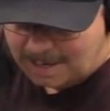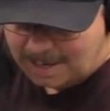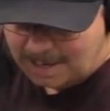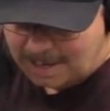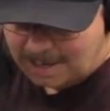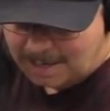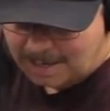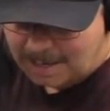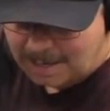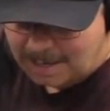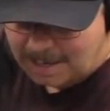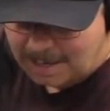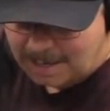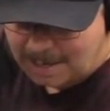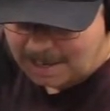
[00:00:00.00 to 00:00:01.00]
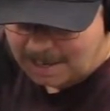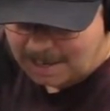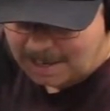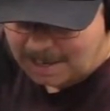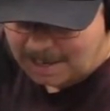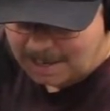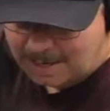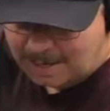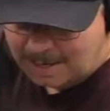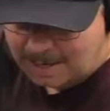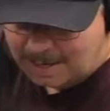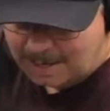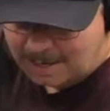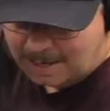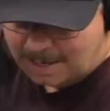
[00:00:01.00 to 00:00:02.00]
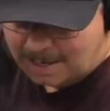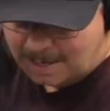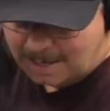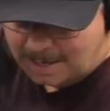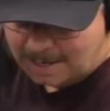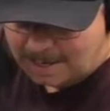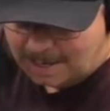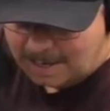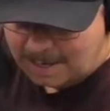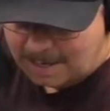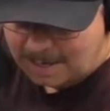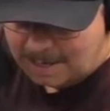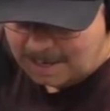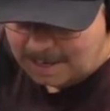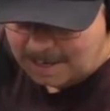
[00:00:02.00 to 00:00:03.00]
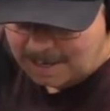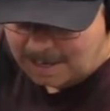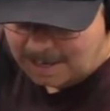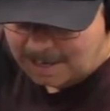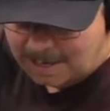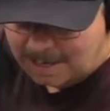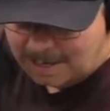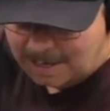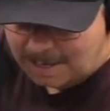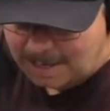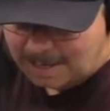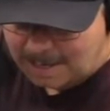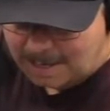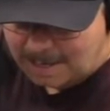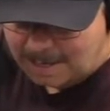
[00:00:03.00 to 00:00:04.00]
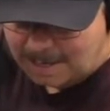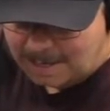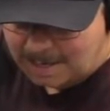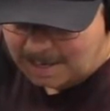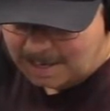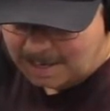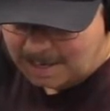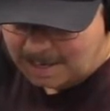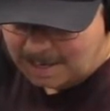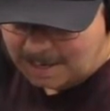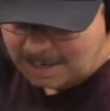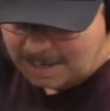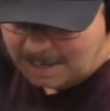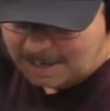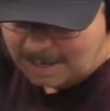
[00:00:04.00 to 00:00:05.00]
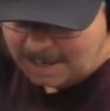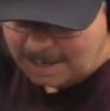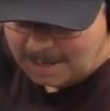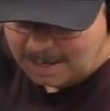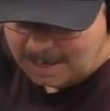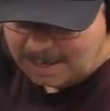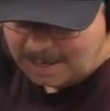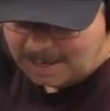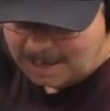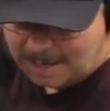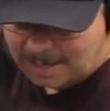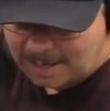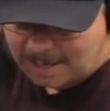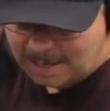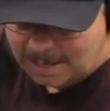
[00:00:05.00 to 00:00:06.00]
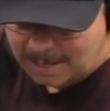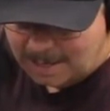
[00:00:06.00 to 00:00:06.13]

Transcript: The person shown says nothing.